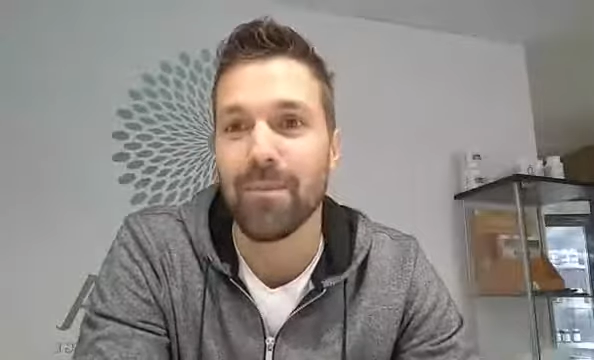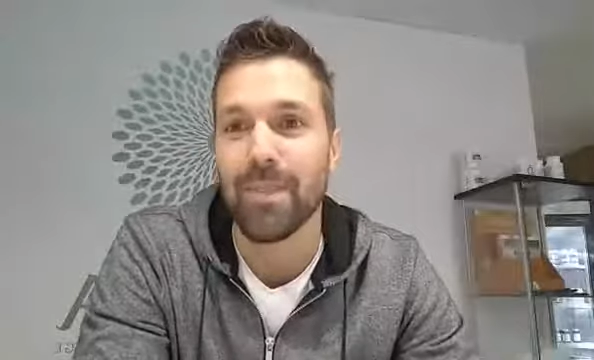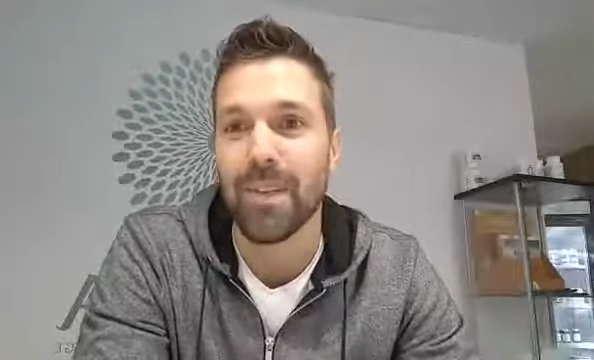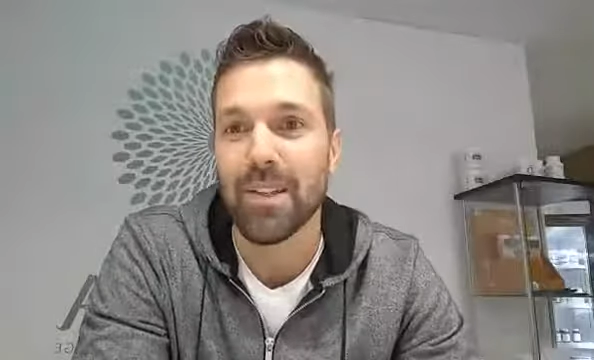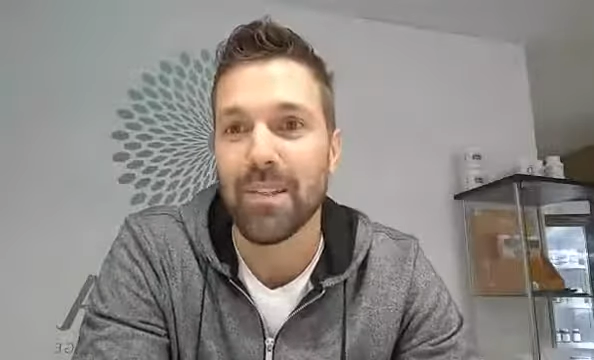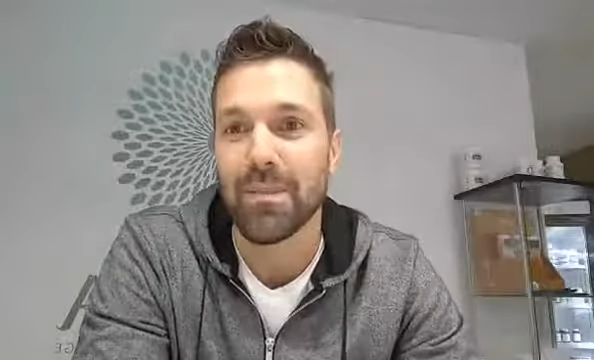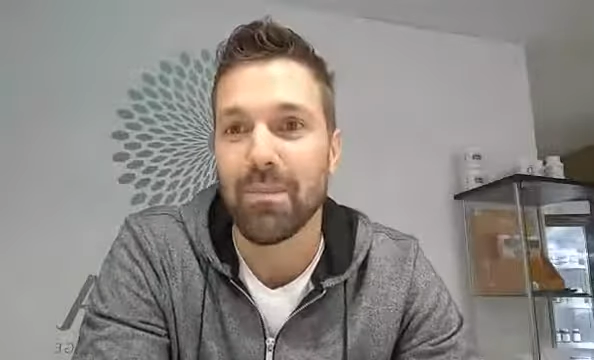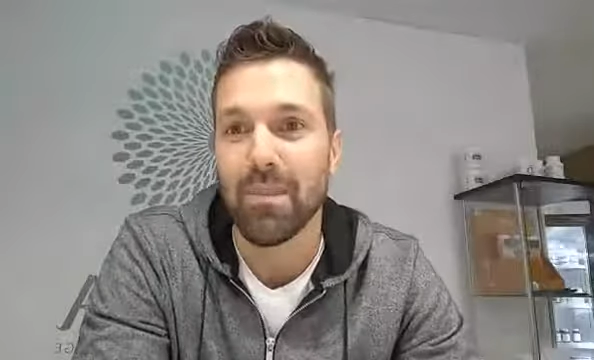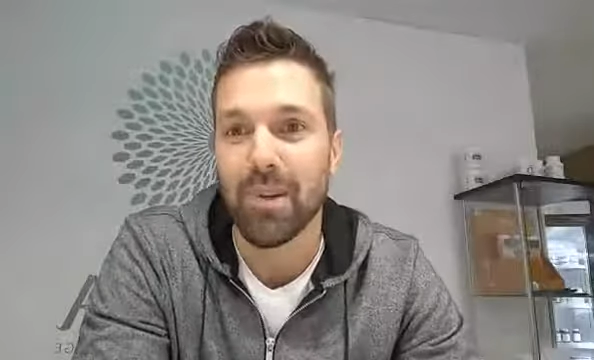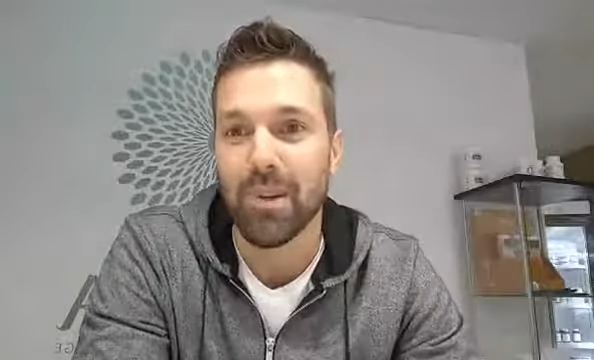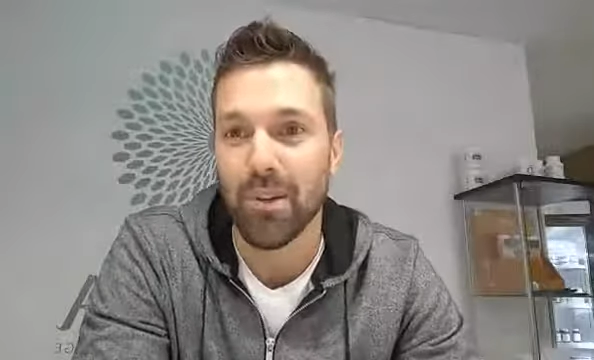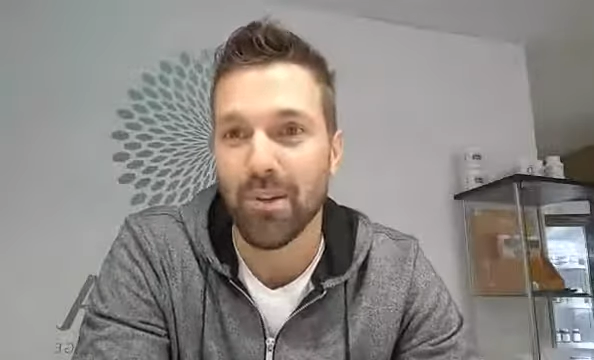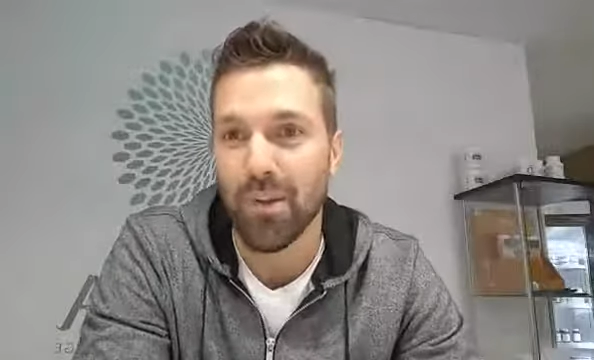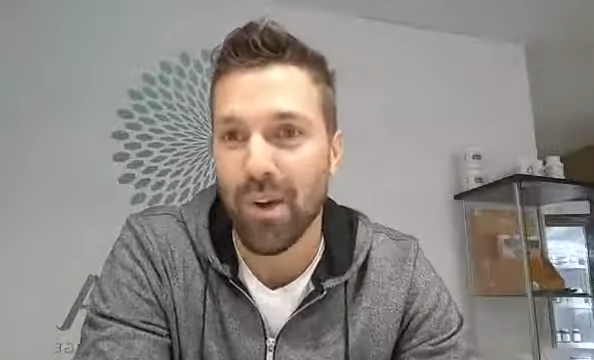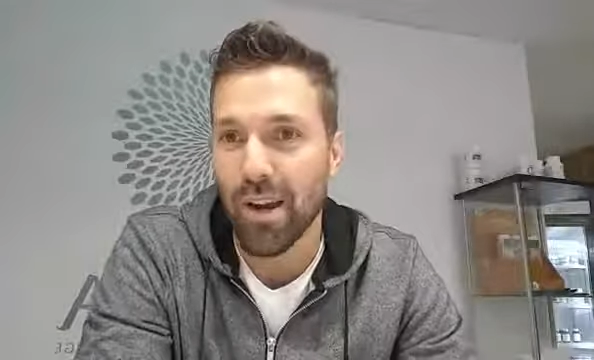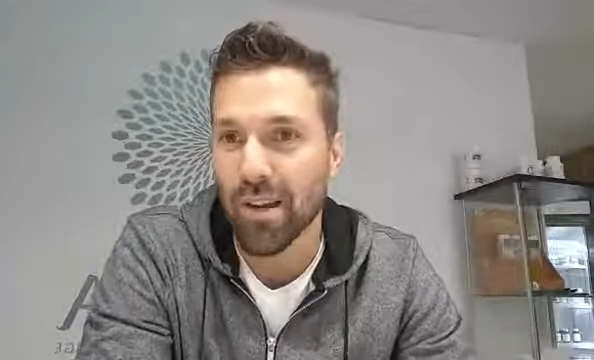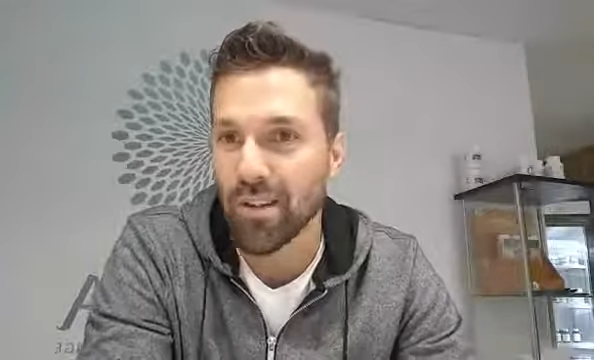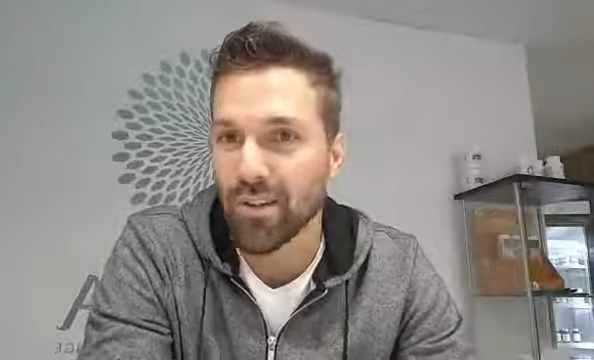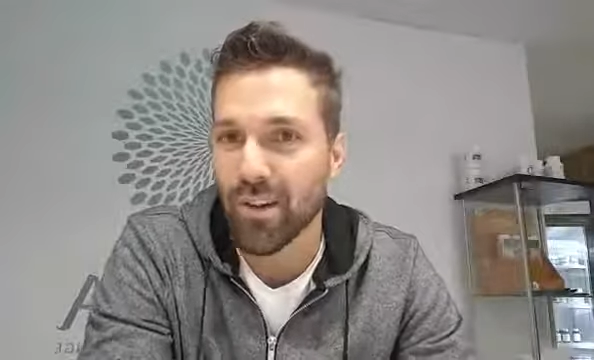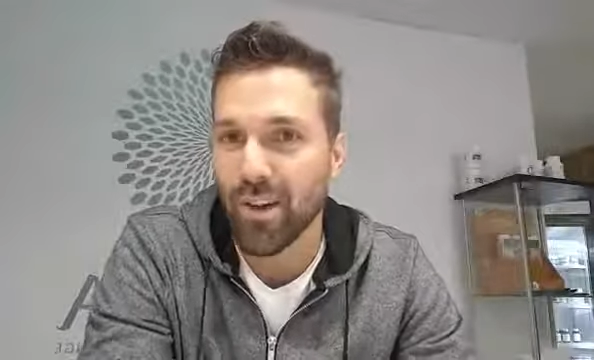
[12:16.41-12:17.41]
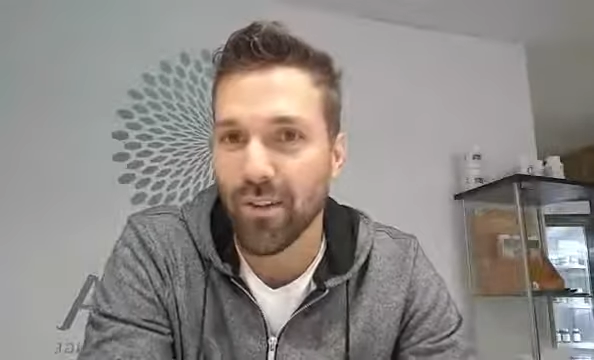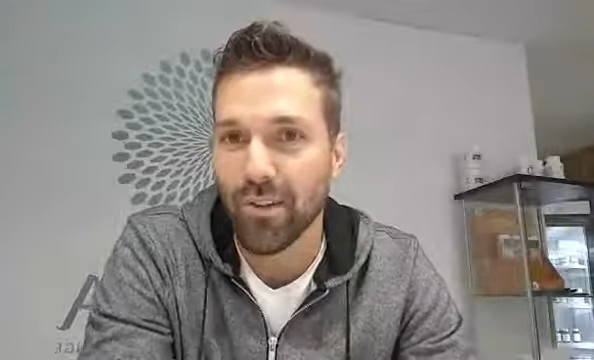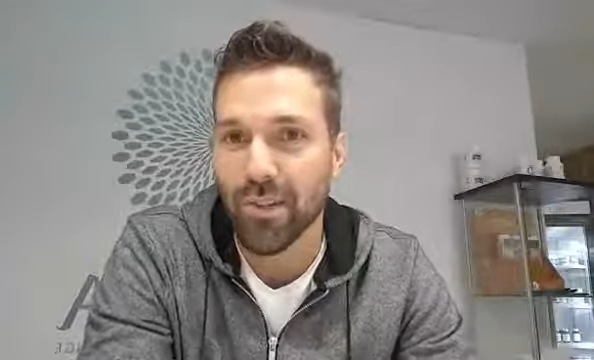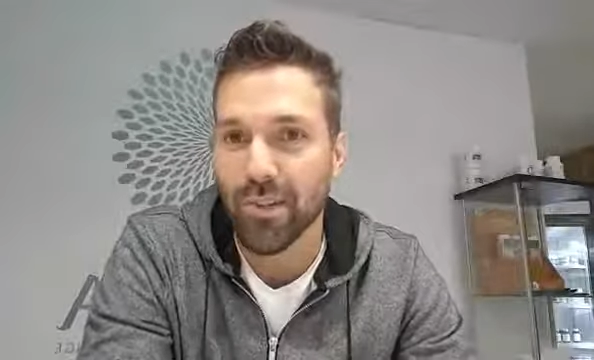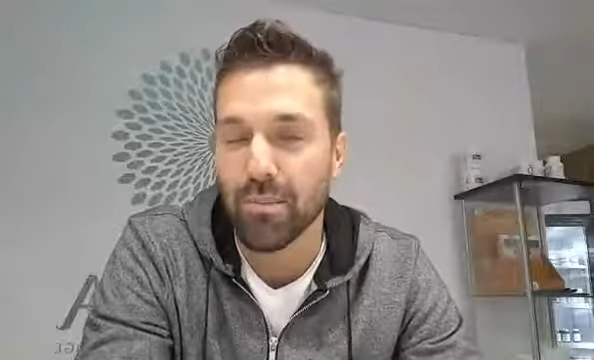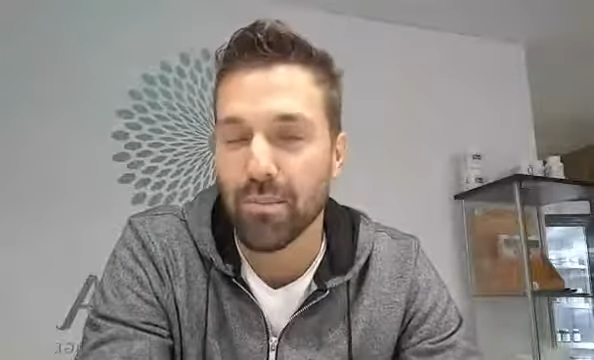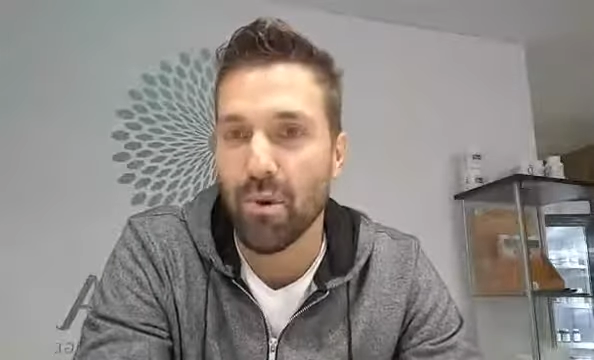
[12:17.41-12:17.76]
It's been great sharing this